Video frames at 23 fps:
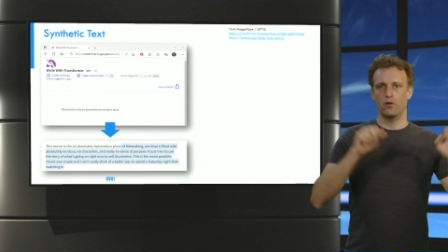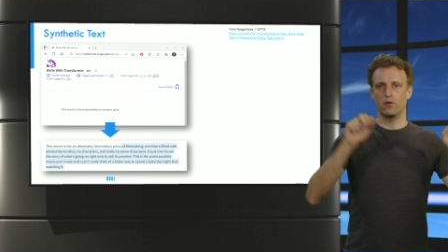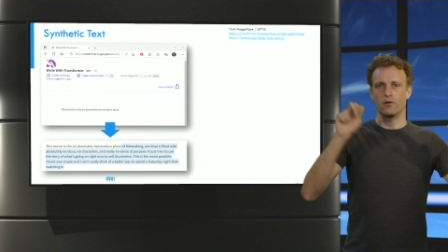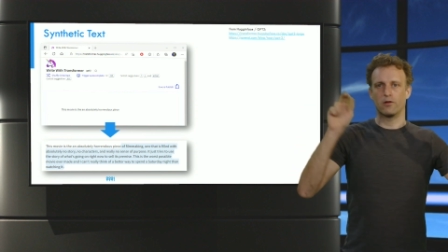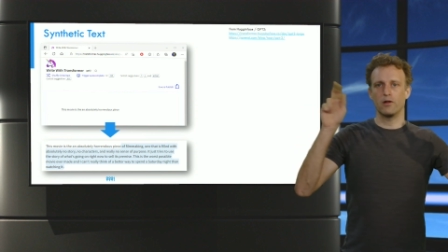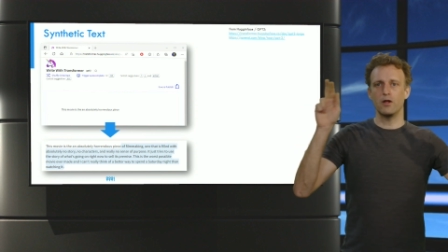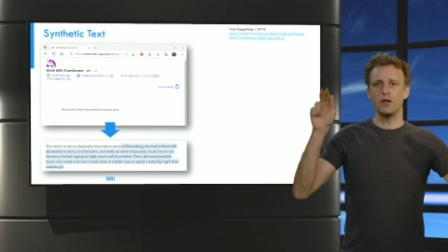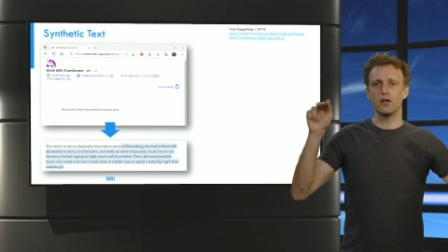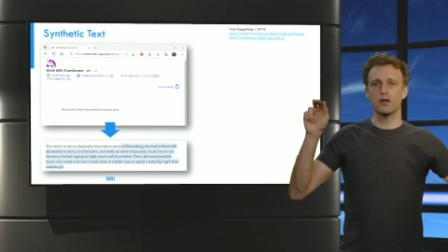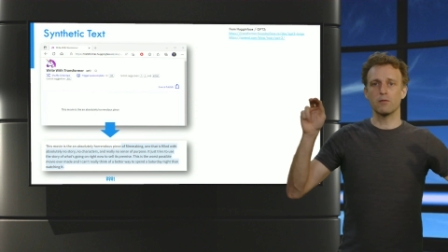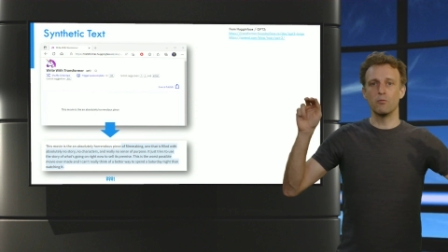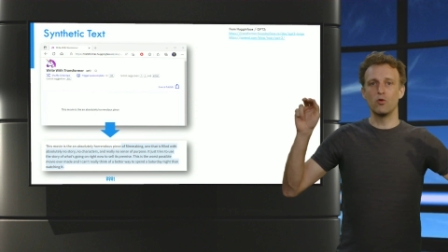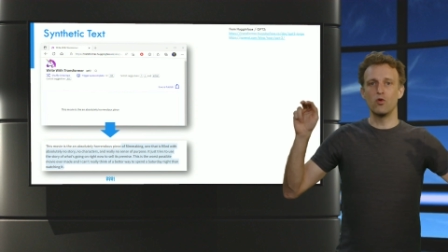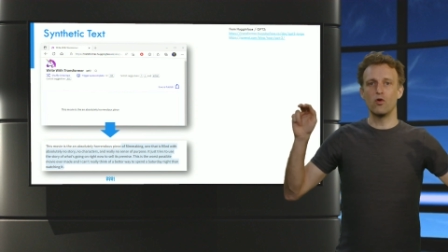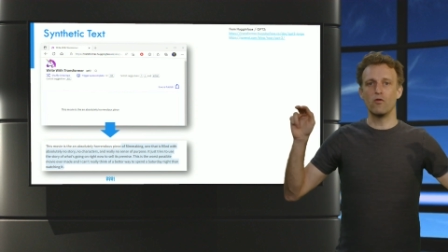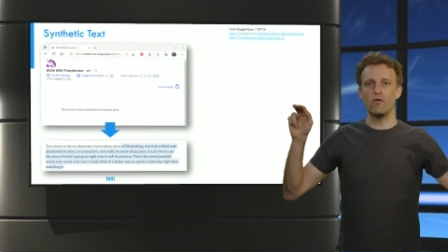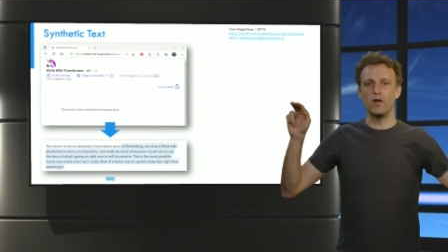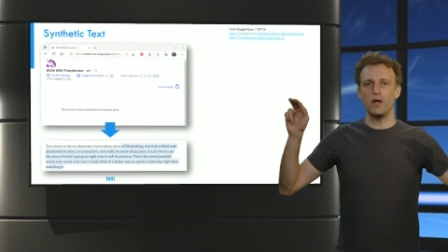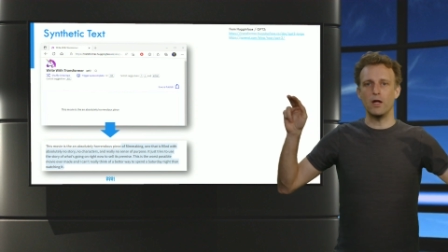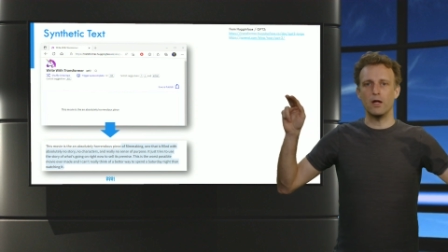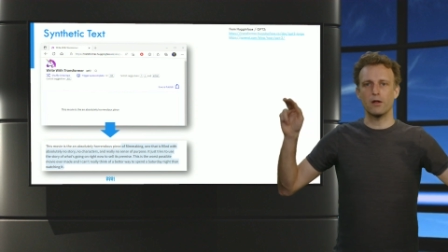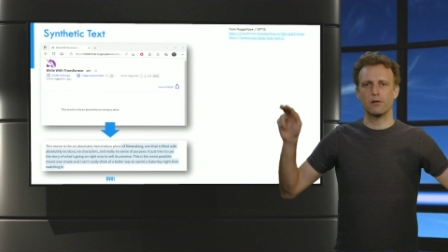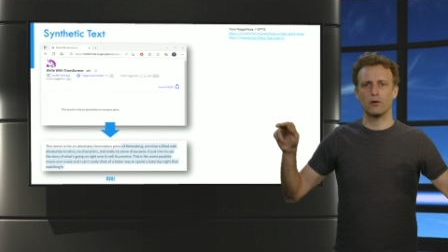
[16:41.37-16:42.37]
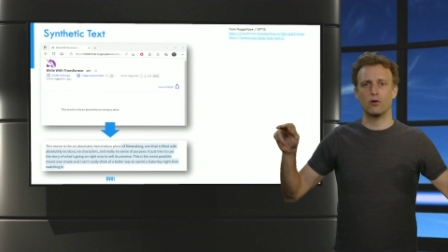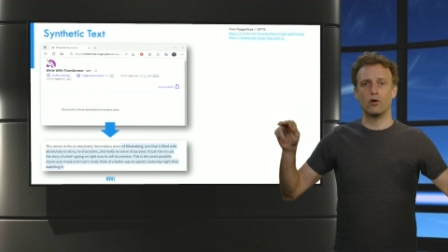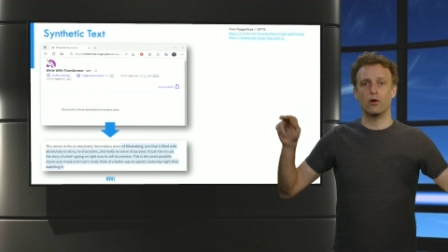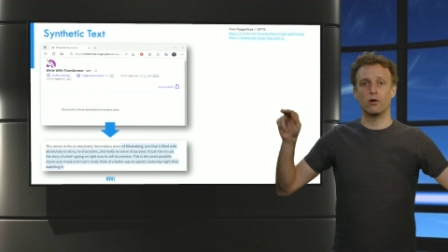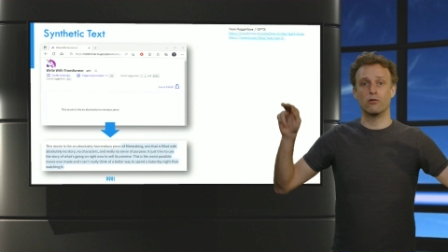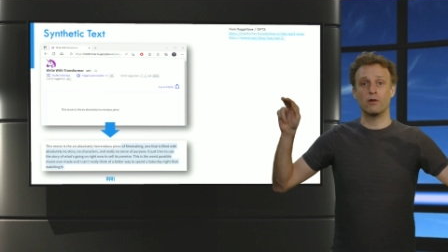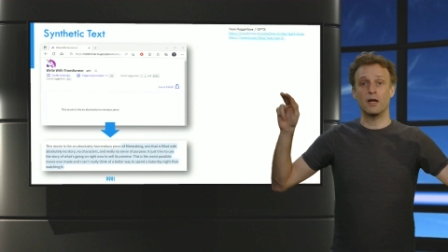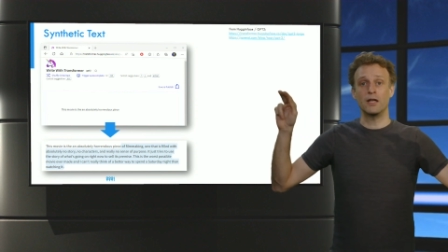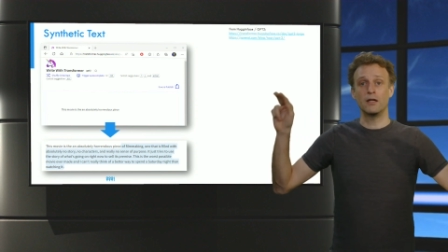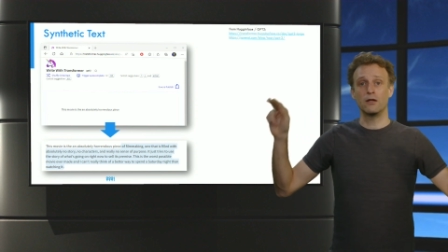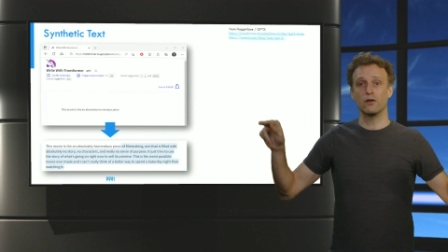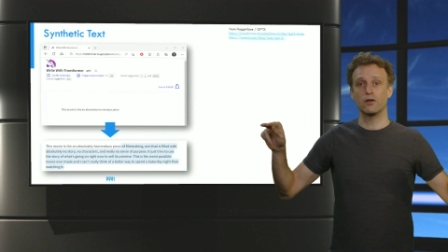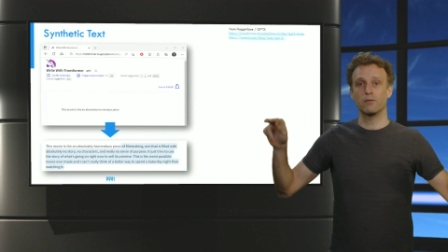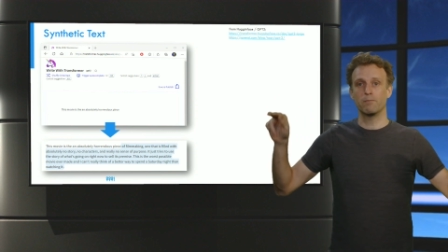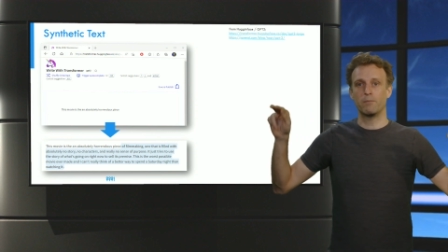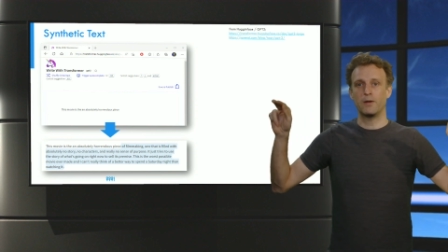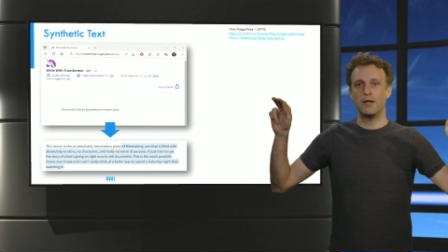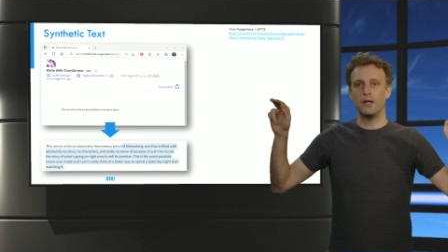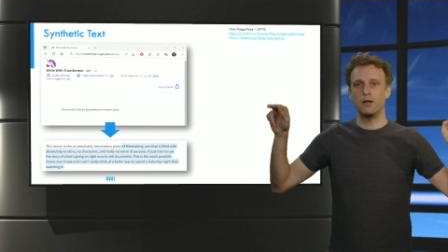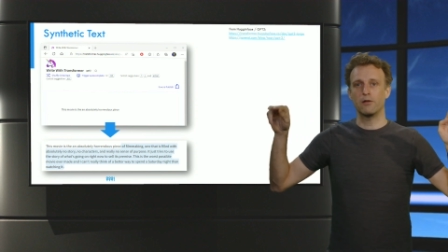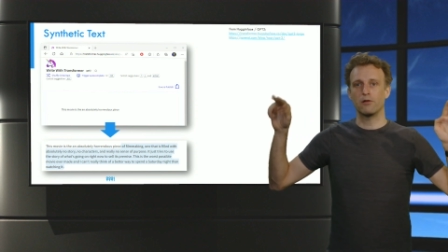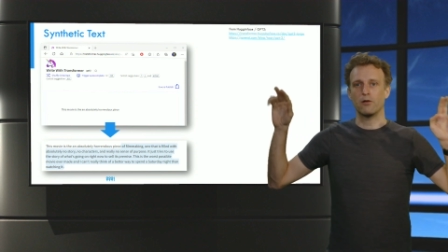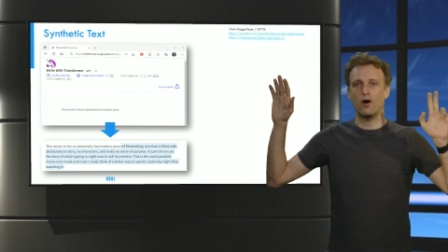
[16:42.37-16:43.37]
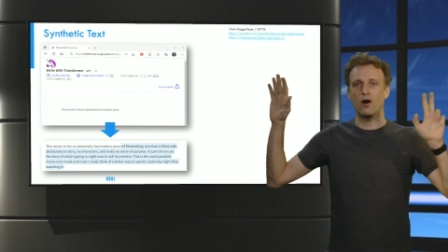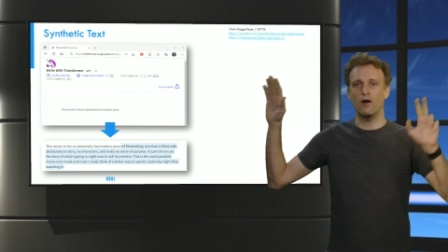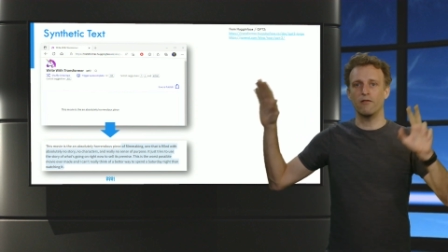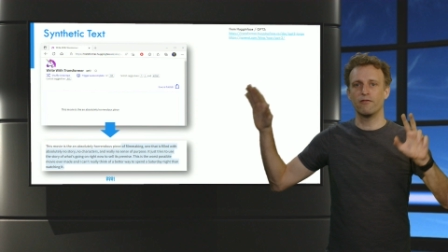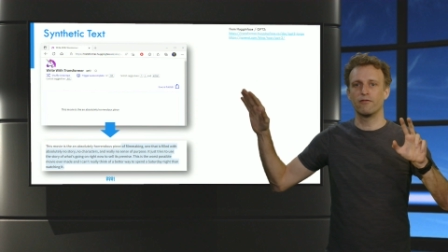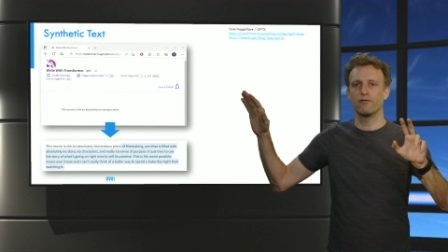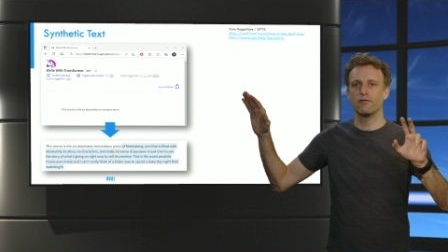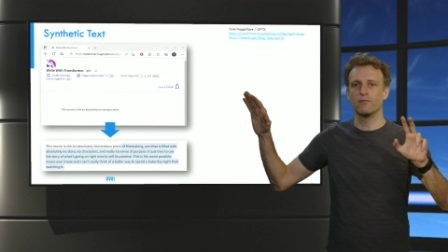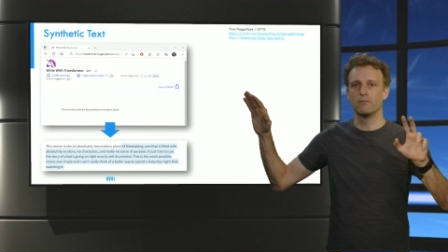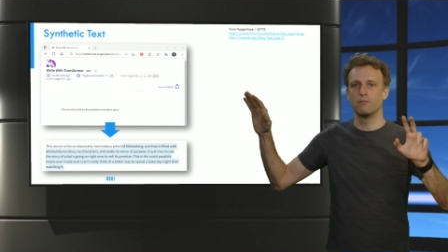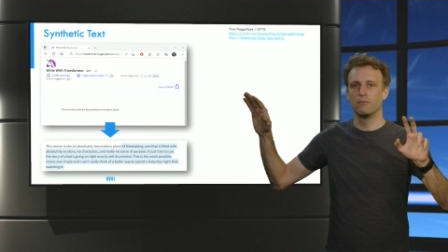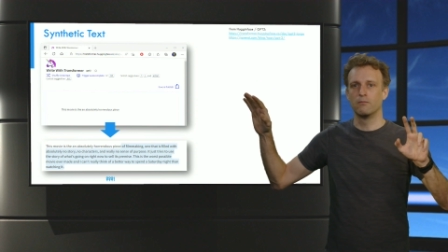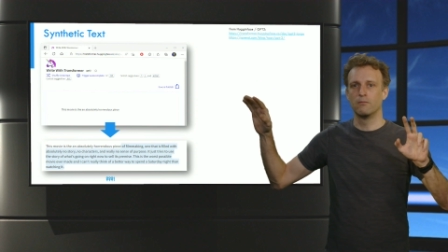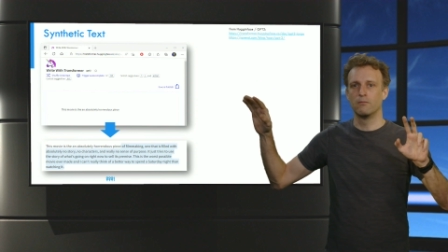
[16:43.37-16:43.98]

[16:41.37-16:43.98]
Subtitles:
"This movie is a horrendous piece of,"